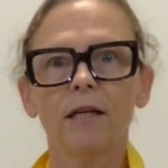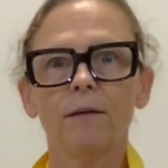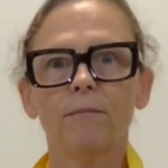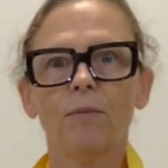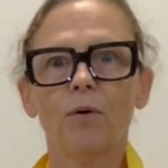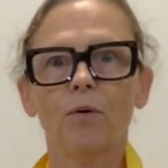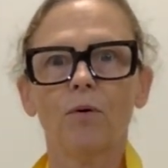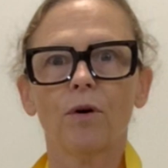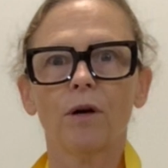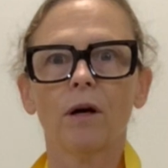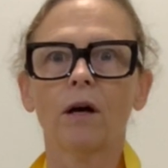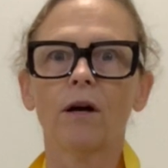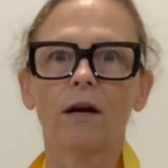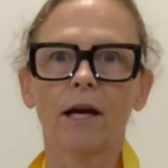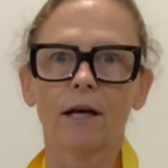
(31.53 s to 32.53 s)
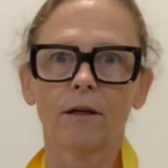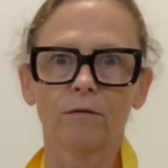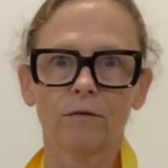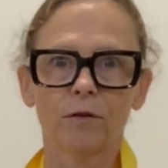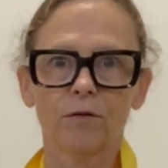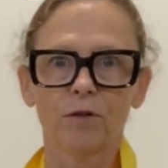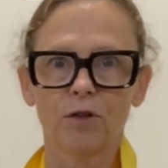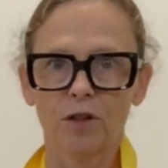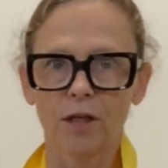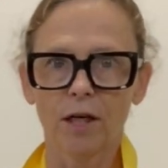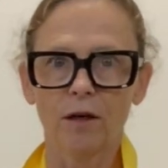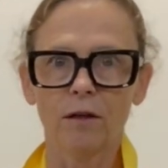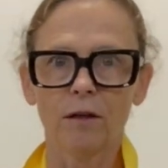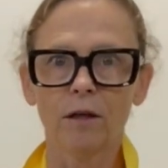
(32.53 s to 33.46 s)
and pour our agarose gel.